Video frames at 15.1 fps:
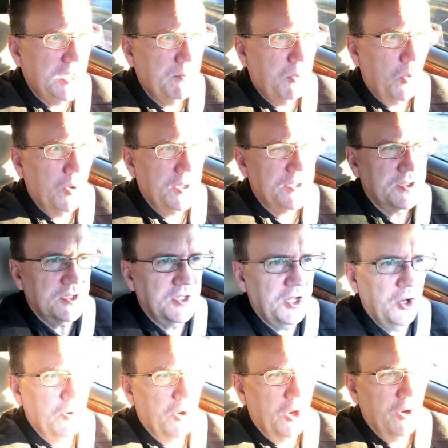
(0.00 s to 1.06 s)
key points to
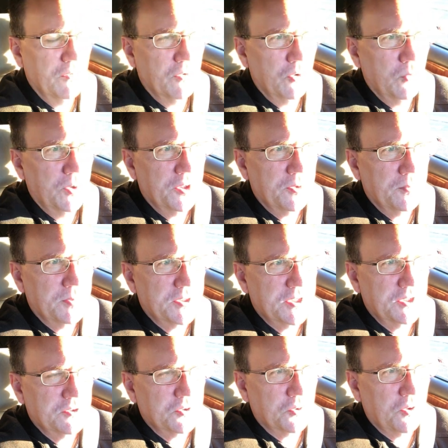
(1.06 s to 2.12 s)
go over with a
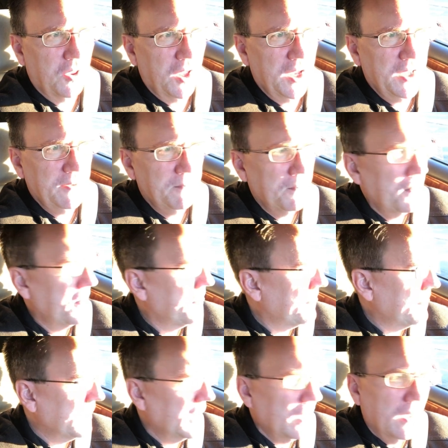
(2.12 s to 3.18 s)
potential client.
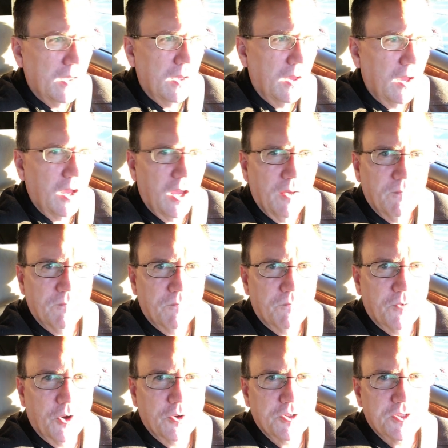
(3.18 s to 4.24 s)

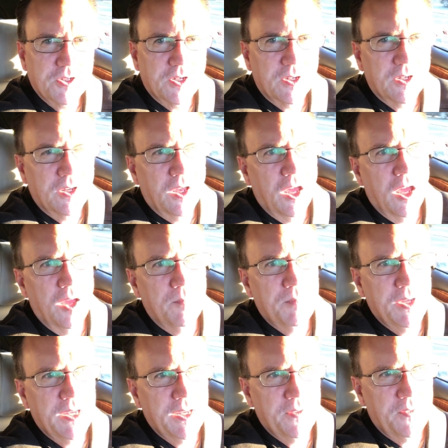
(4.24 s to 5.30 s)
First,
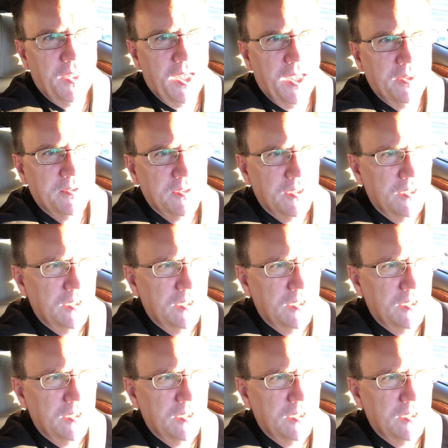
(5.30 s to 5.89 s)
being that